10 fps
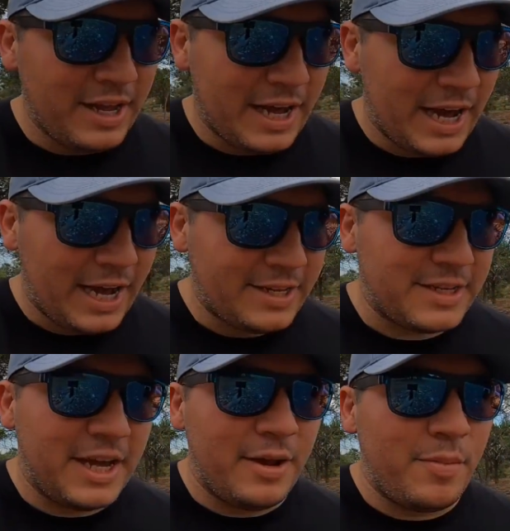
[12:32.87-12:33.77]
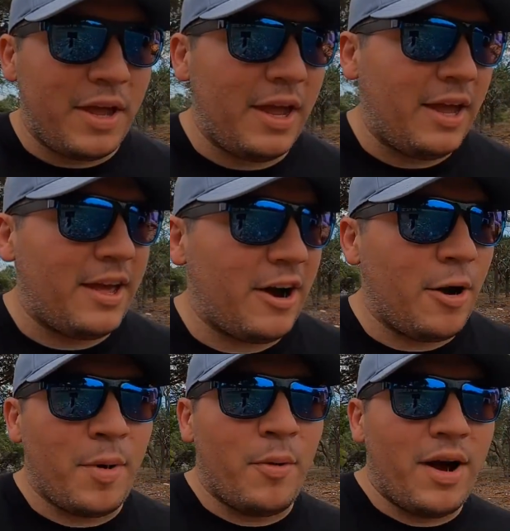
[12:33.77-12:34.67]
It's gonna be
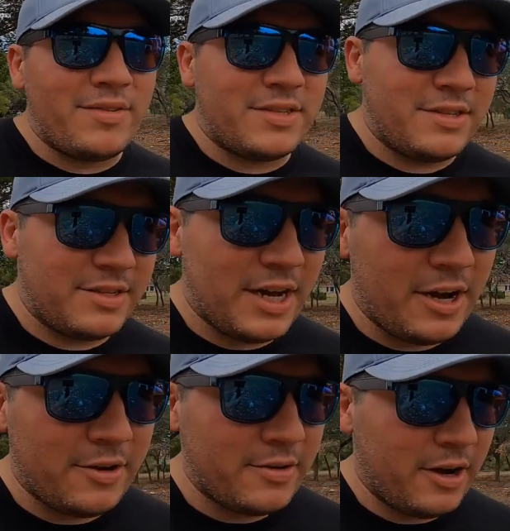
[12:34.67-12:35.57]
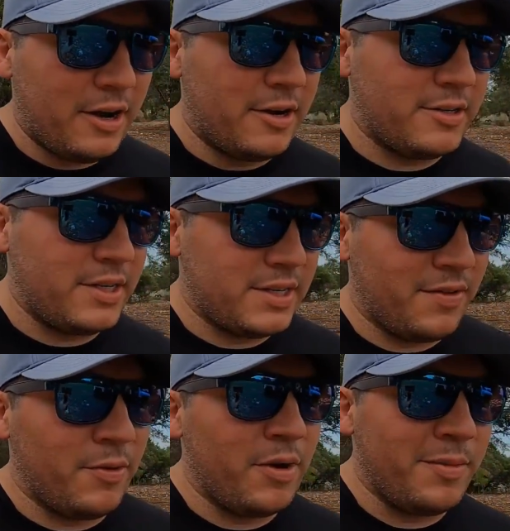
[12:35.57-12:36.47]
on my wife's Tahoe, on her
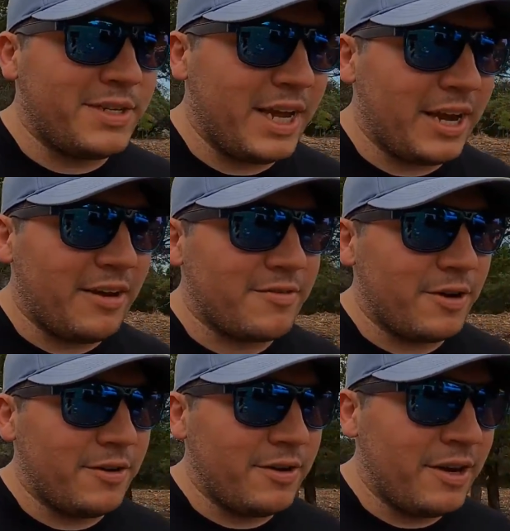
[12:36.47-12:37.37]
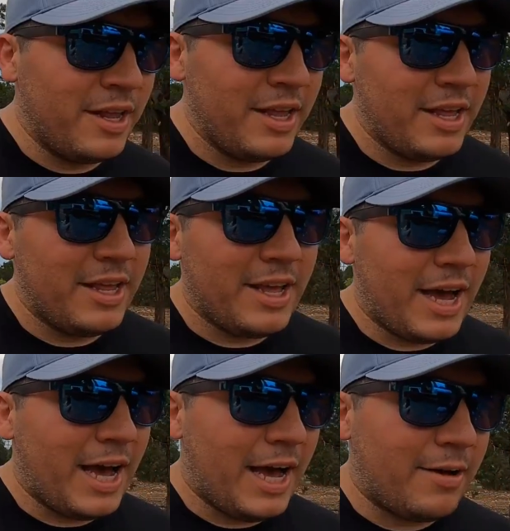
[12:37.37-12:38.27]
Z71. I'm gonna take it off road,
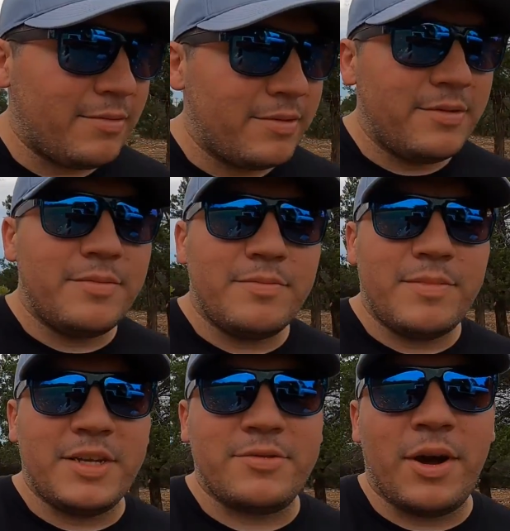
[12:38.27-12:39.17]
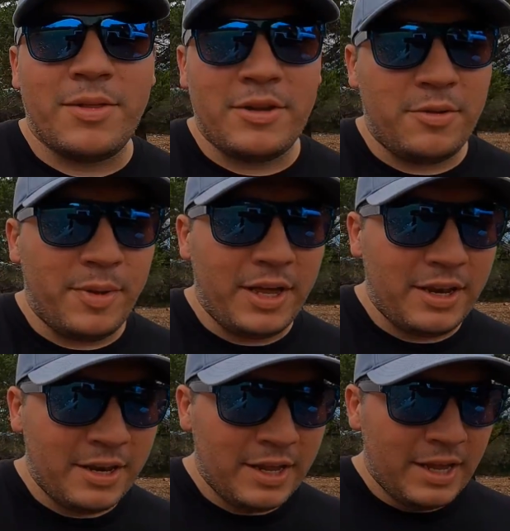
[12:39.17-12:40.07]
mess around a little bit,
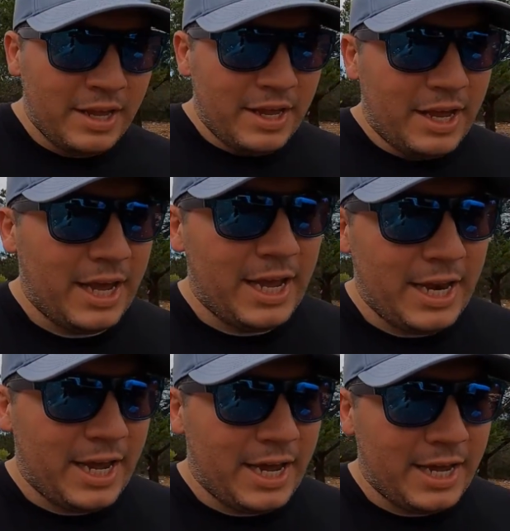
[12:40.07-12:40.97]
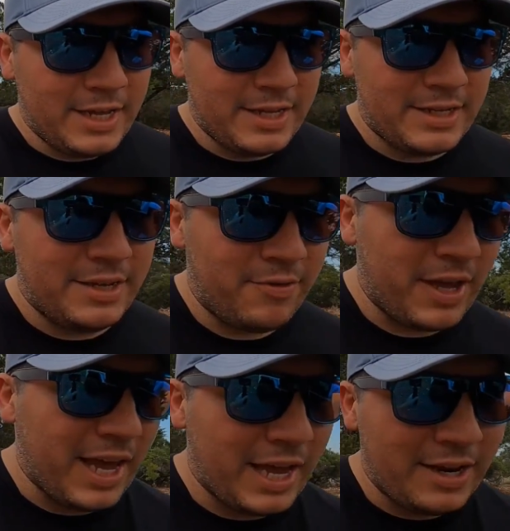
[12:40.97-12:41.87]
and see if we
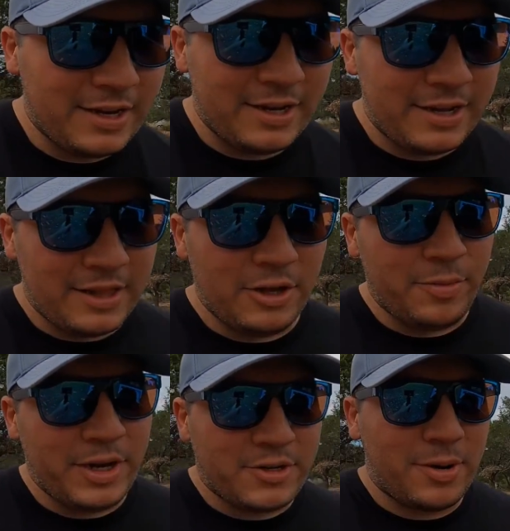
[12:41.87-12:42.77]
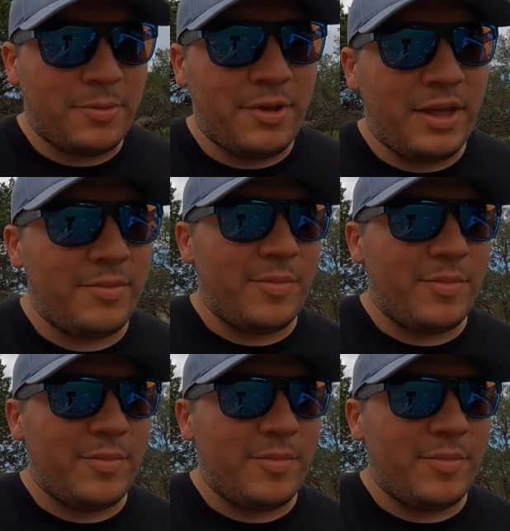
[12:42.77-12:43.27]
can't get into a little bit of trouble with it.